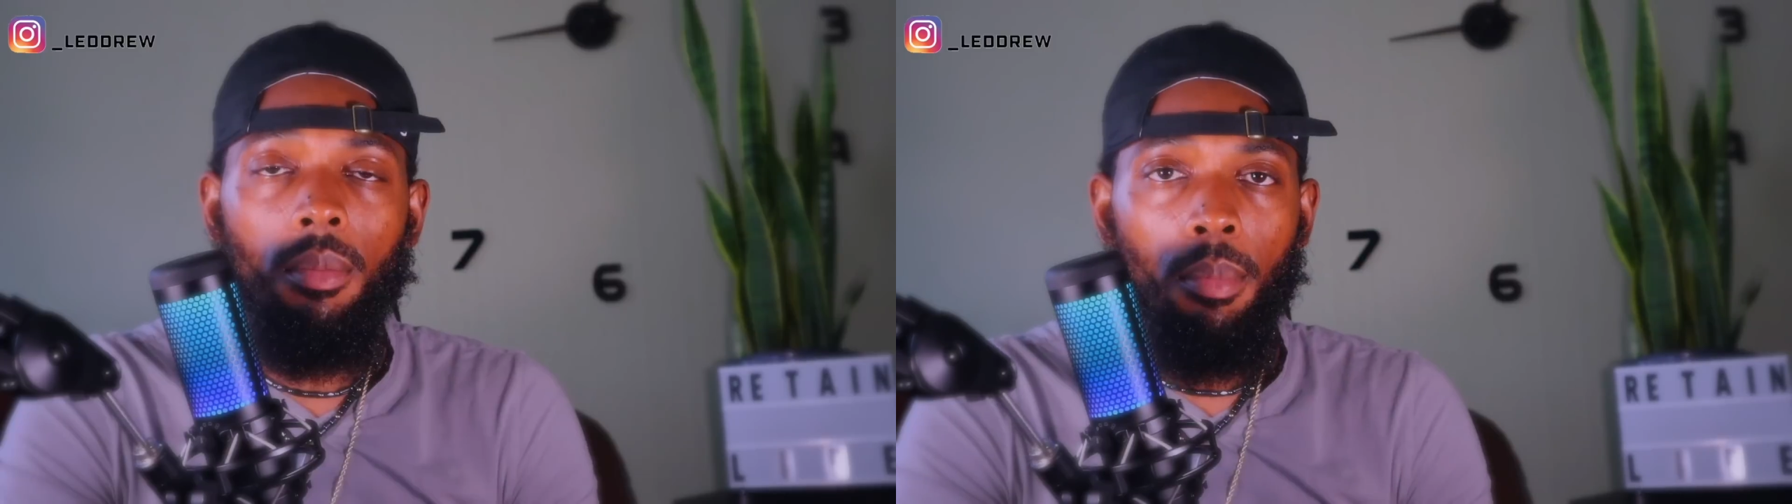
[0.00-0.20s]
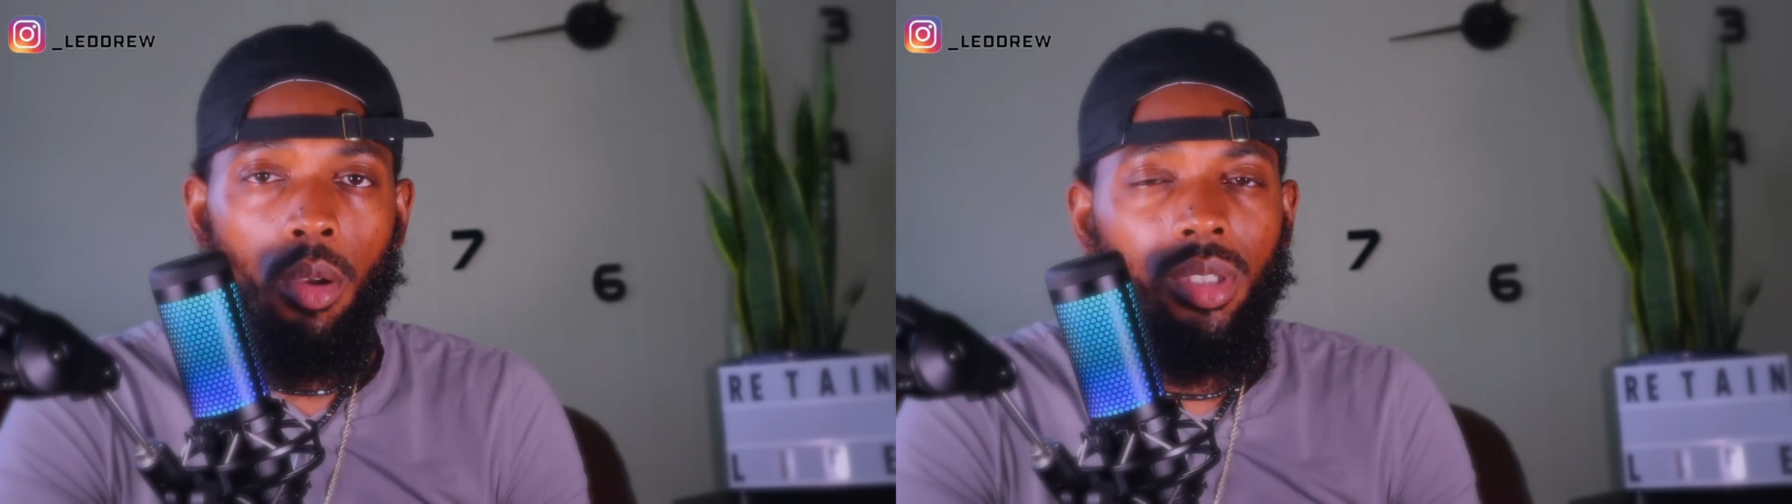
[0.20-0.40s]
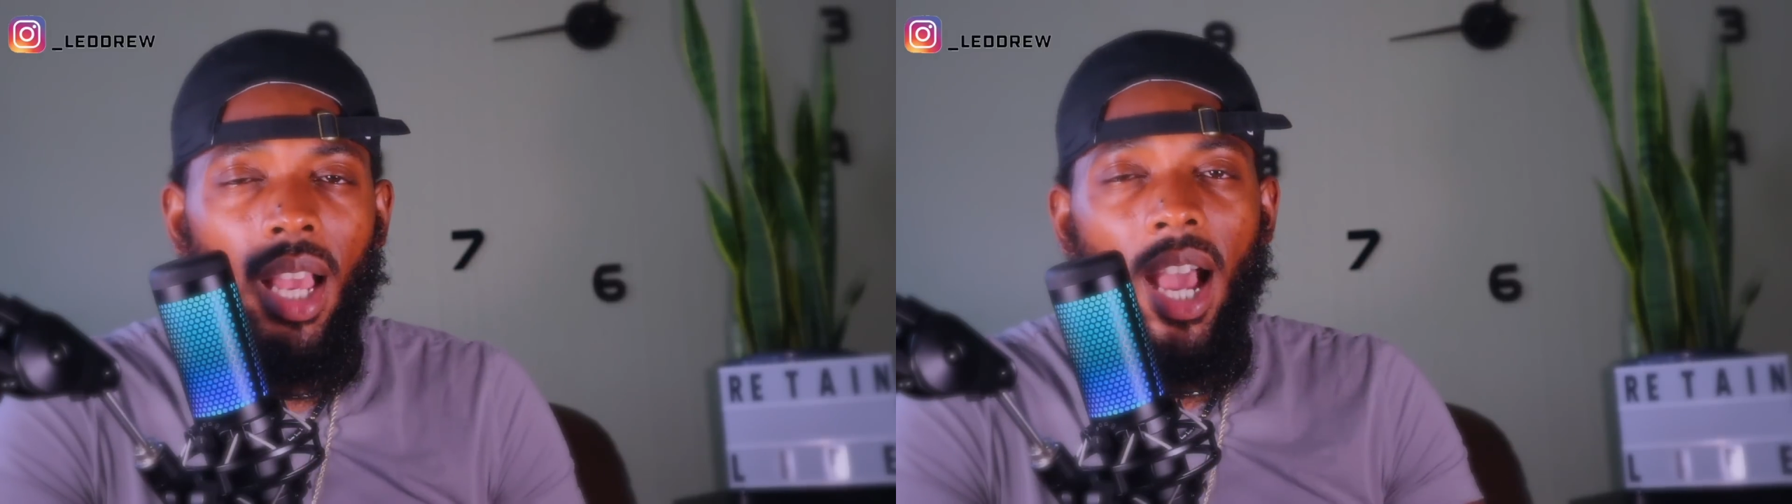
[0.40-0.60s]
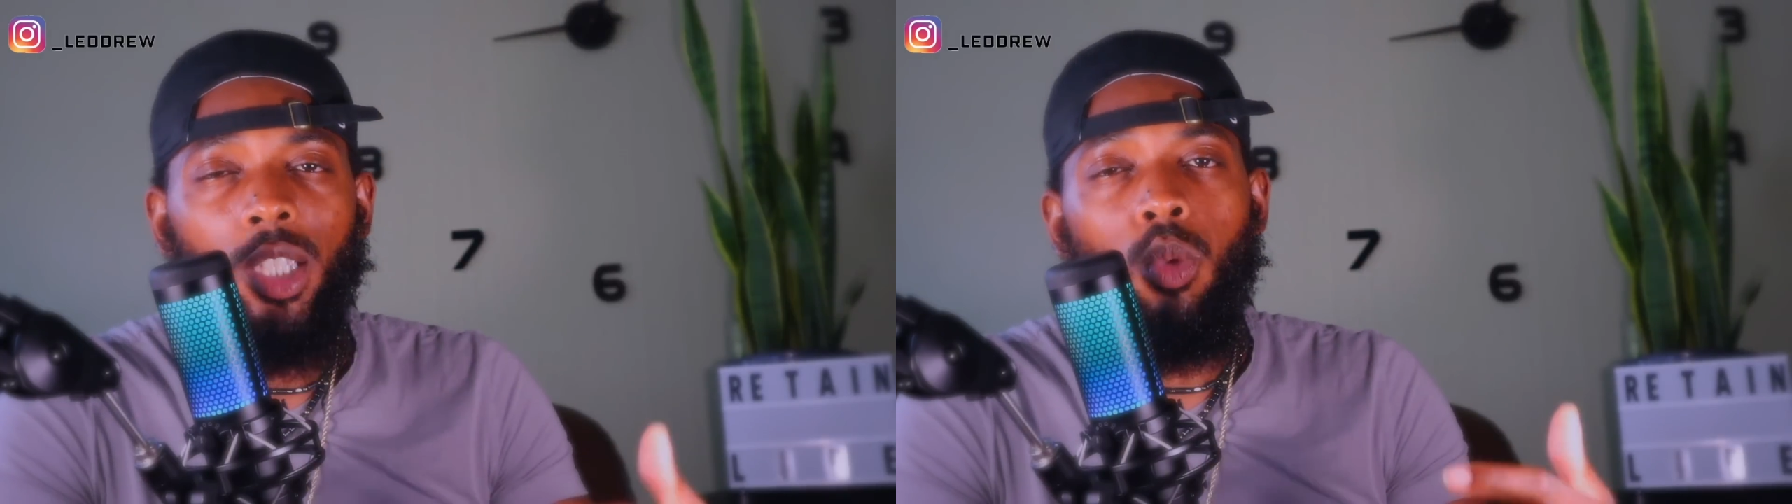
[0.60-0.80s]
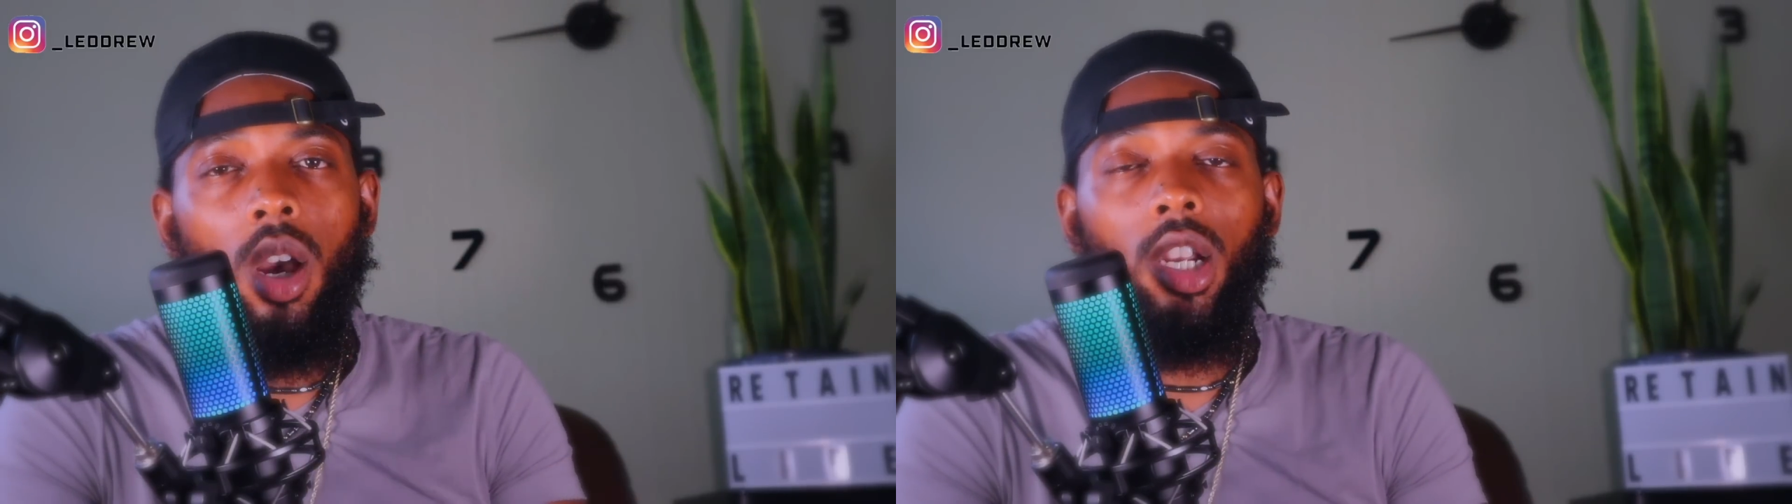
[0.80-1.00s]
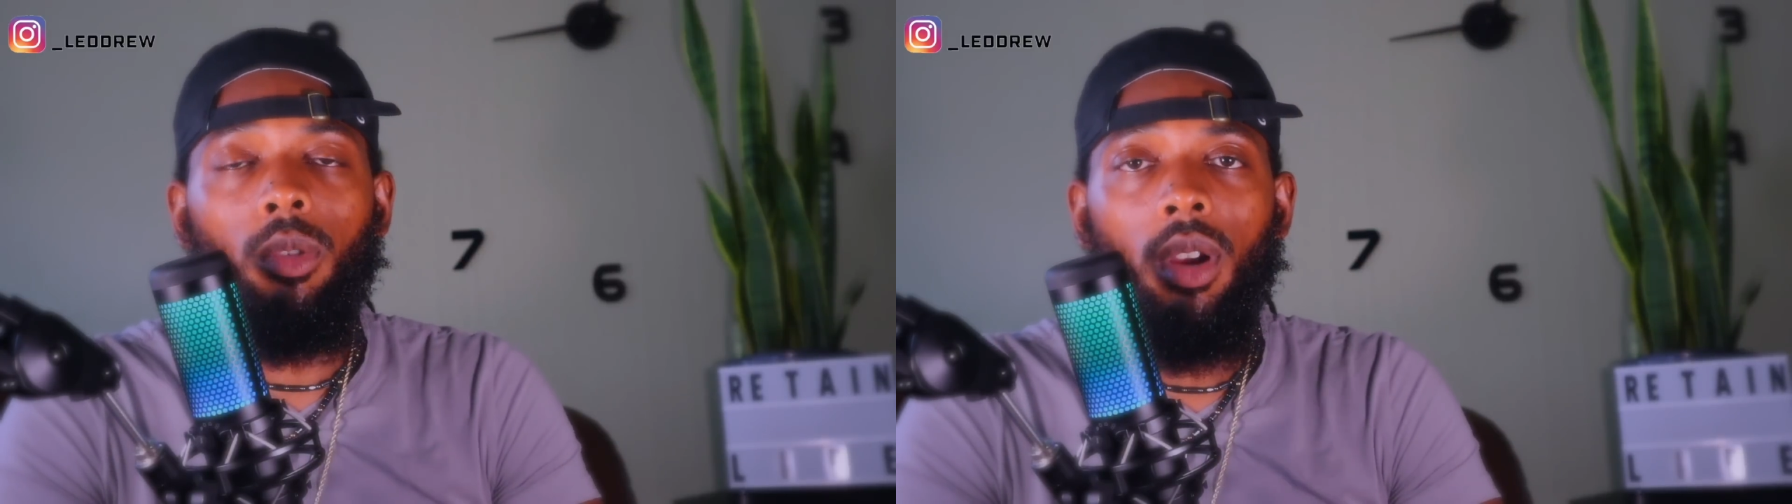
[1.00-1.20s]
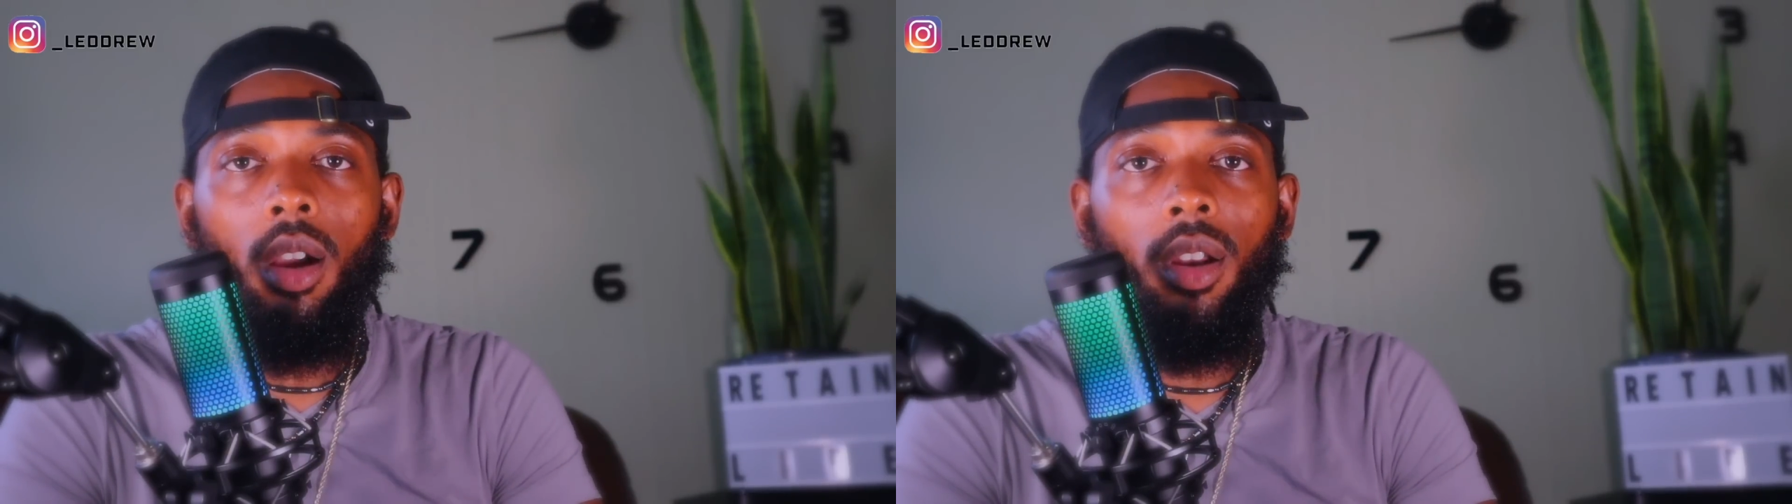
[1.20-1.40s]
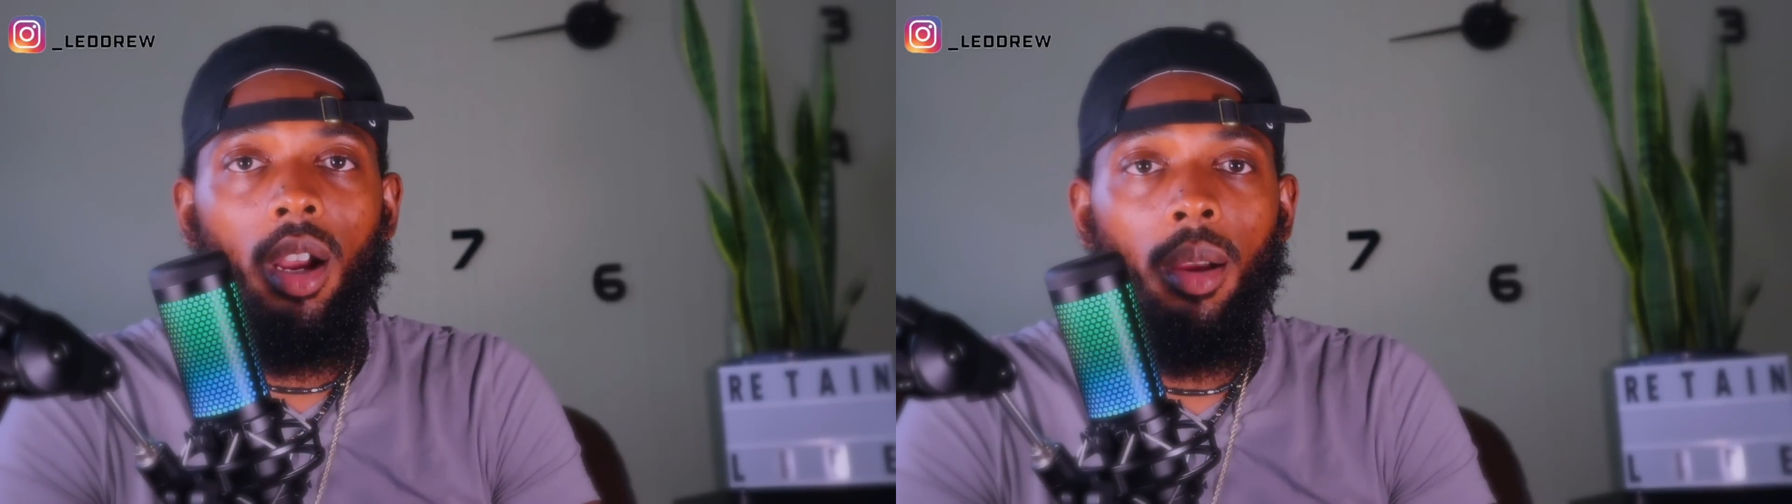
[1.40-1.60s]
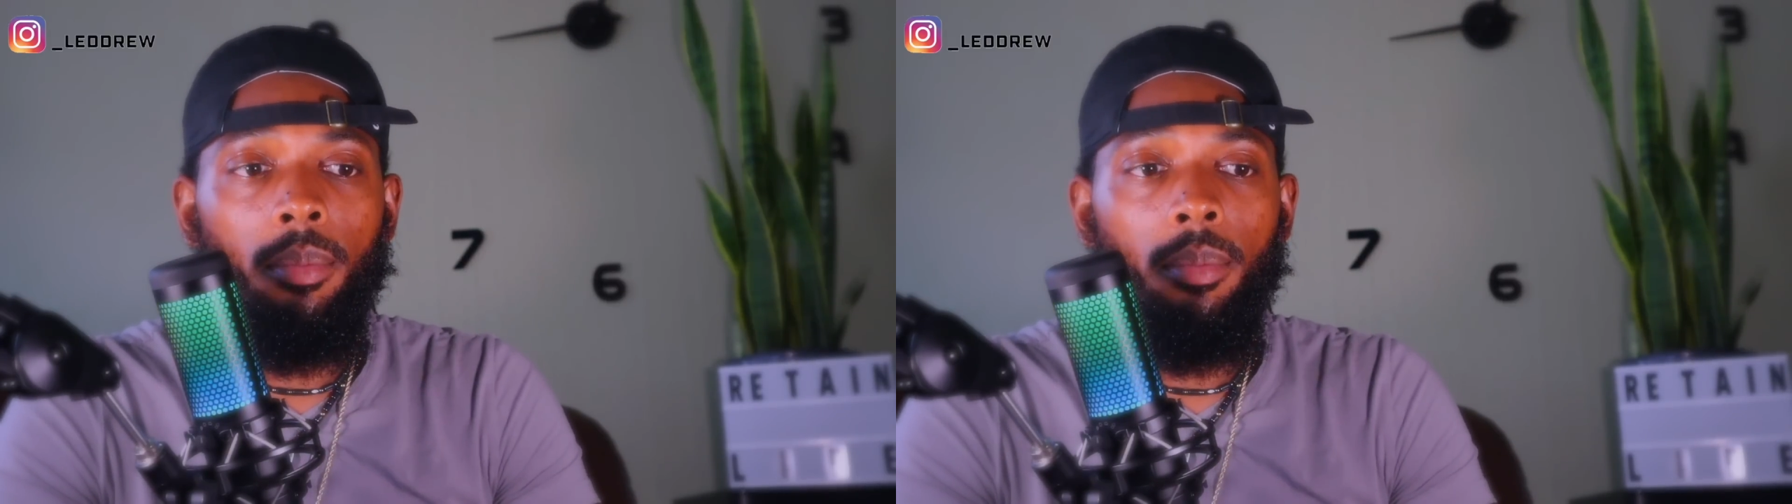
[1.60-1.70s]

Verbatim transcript: Most guys walking around are